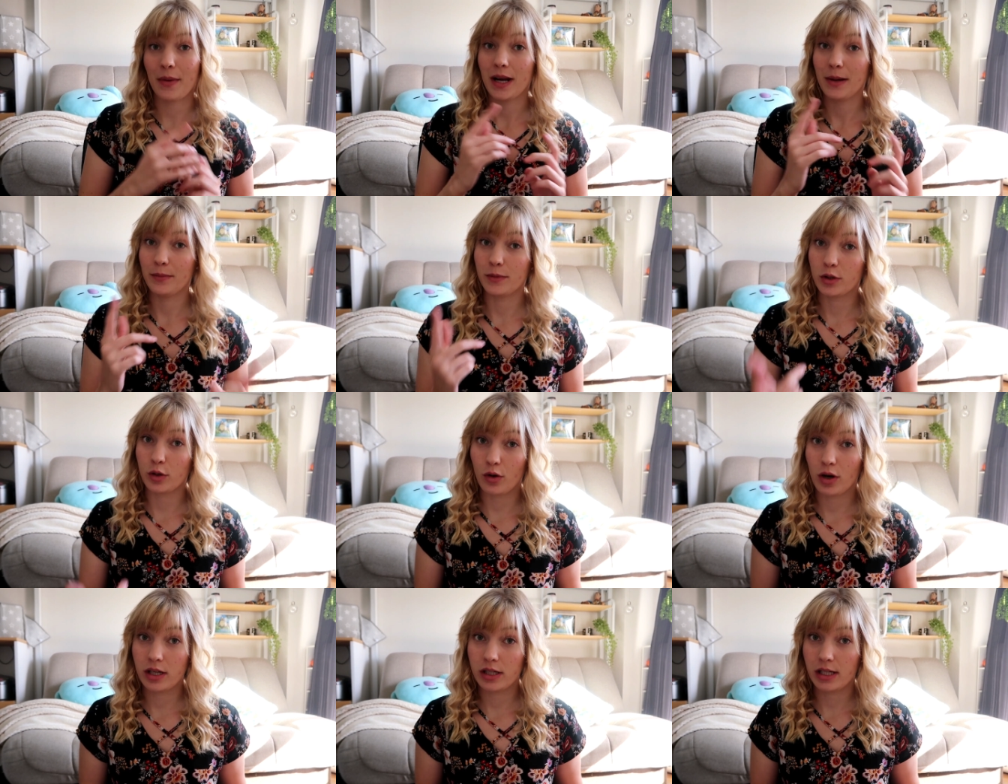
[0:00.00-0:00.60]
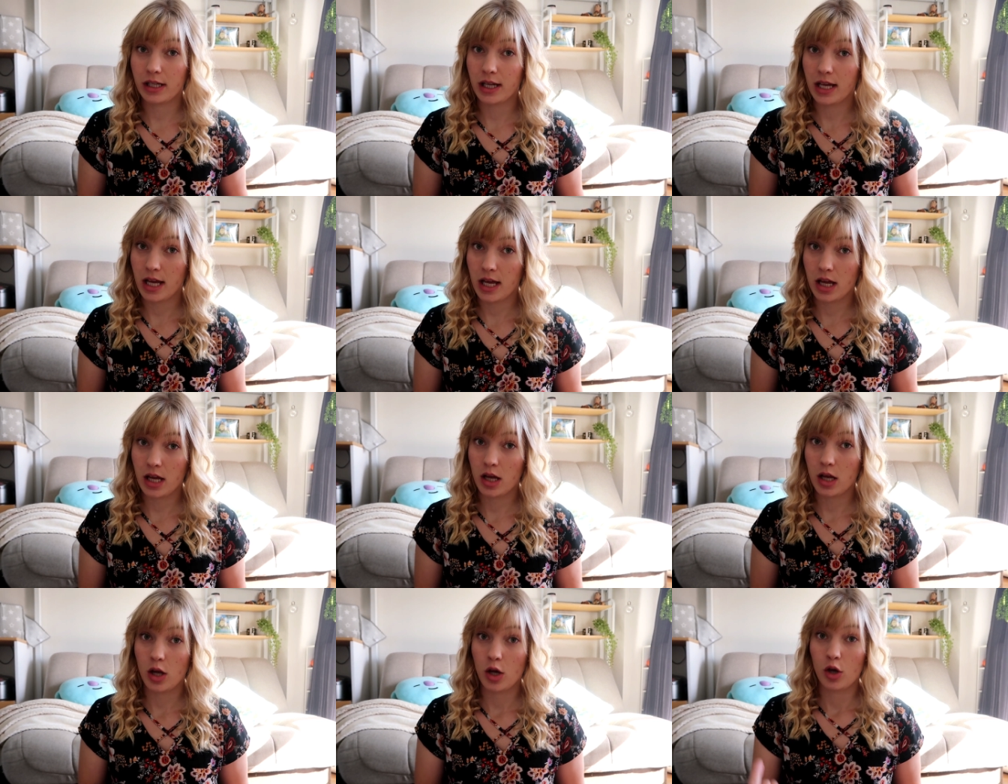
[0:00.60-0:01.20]
my name is Gracie
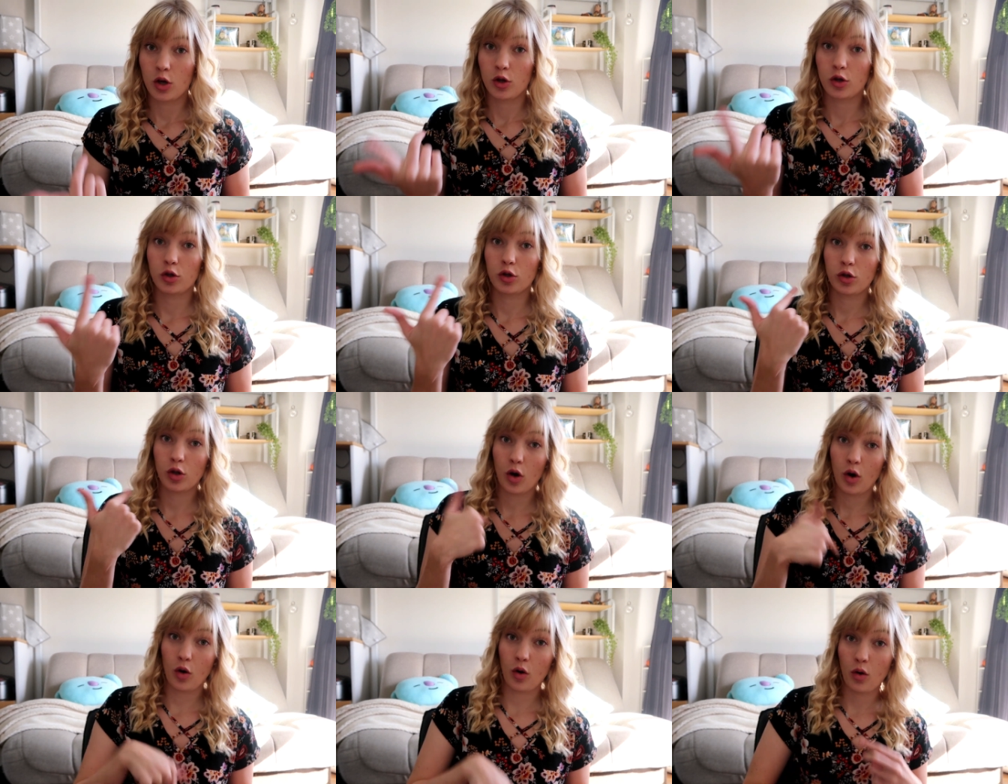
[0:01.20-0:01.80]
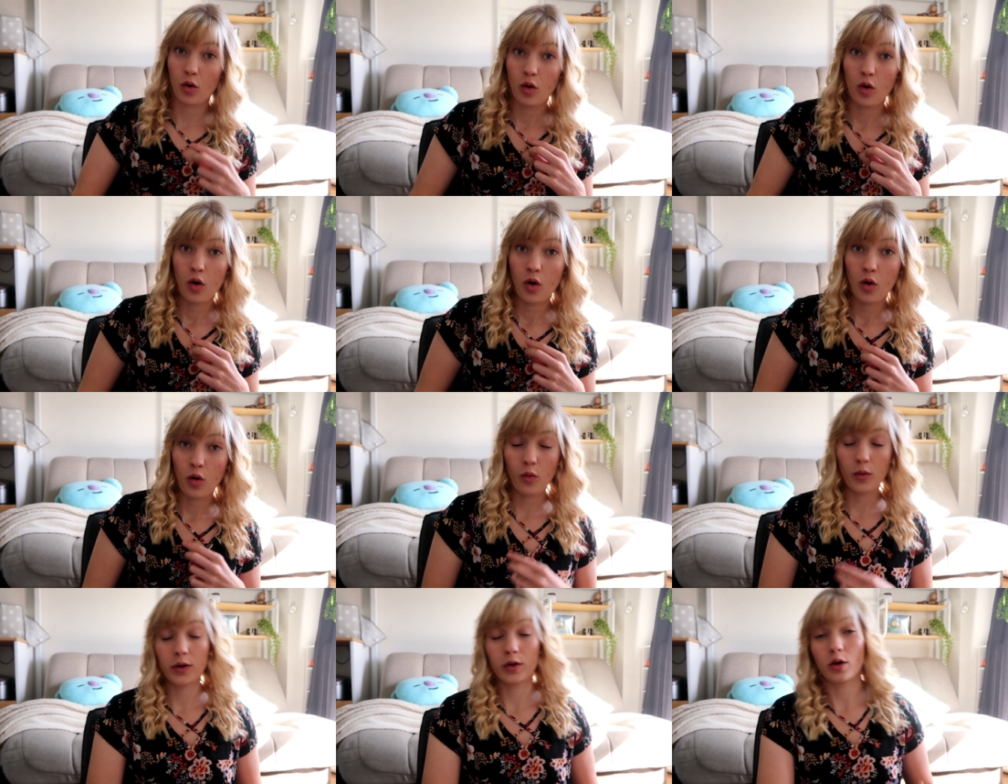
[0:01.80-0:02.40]
King. So
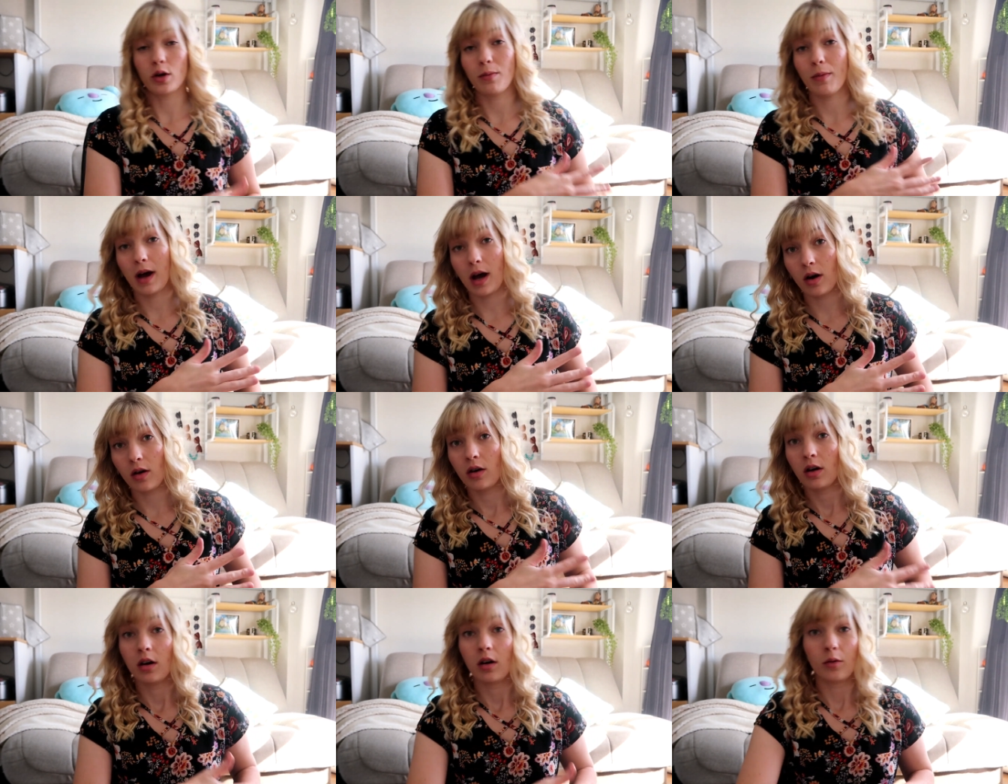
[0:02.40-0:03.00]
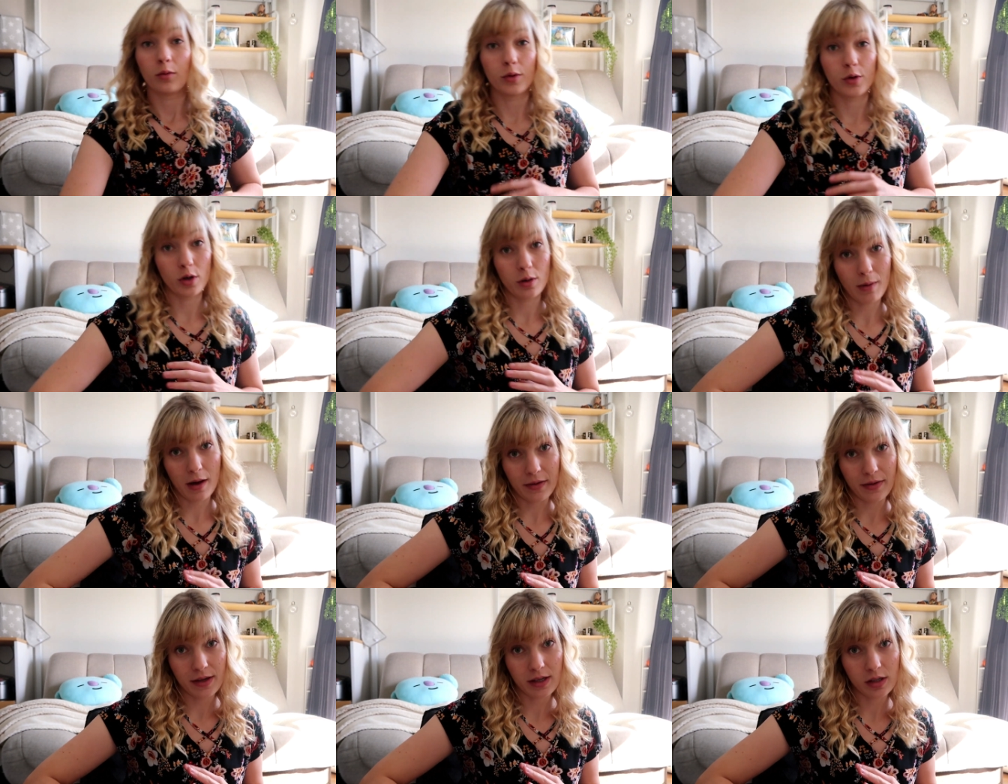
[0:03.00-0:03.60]
we talk about we talk
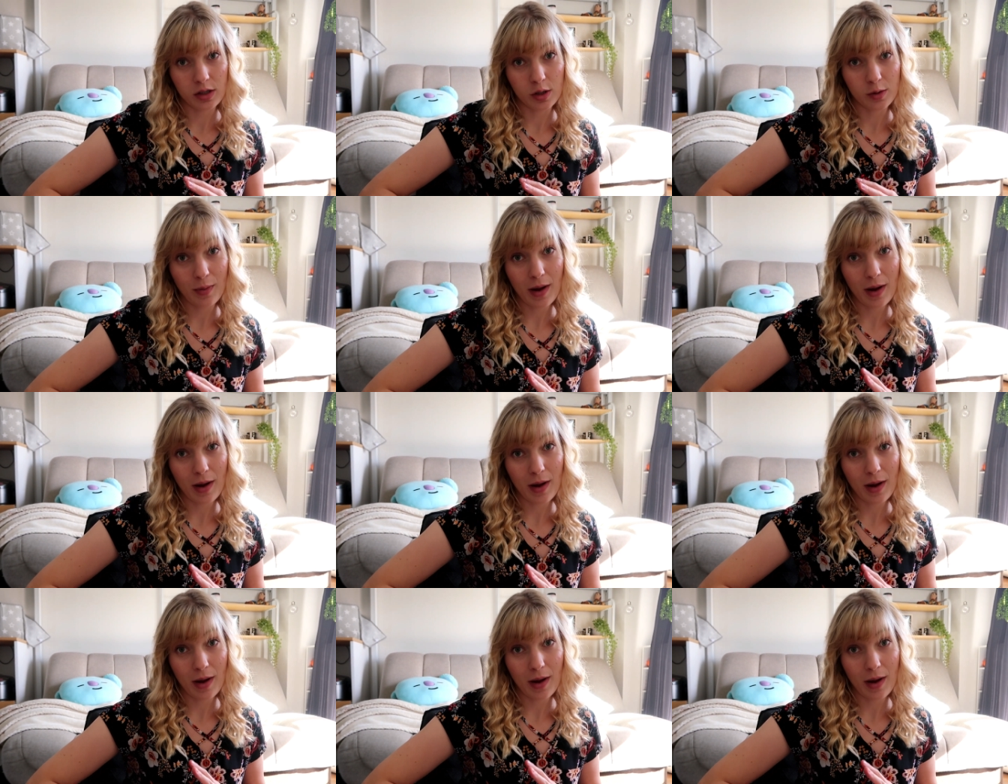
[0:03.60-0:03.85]
about things in